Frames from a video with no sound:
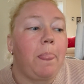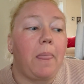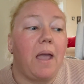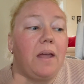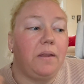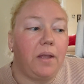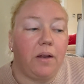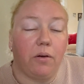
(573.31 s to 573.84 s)

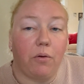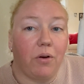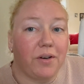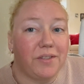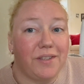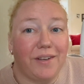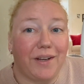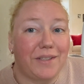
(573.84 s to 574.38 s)
And then, of
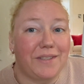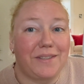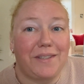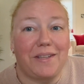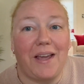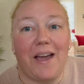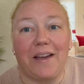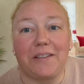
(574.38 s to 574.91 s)
course, the next
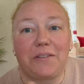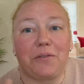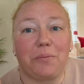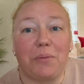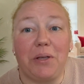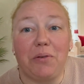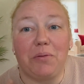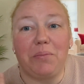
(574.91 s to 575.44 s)
task for
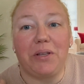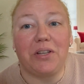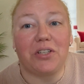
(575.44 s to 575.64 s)
me would be to